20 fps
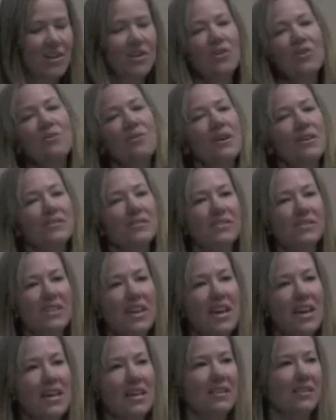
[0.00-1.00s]
can go around
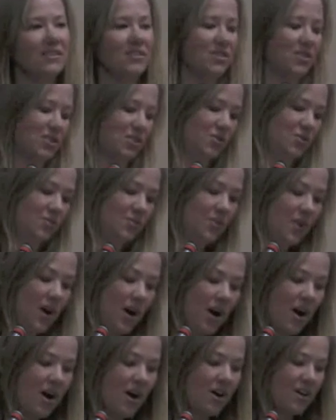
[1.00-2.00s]
saying this is
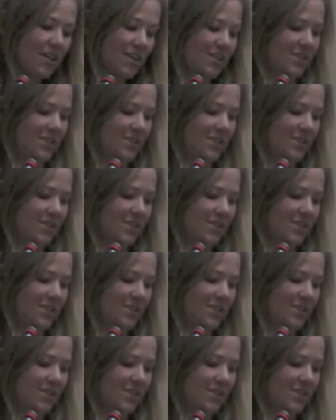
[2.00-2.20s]
wrong,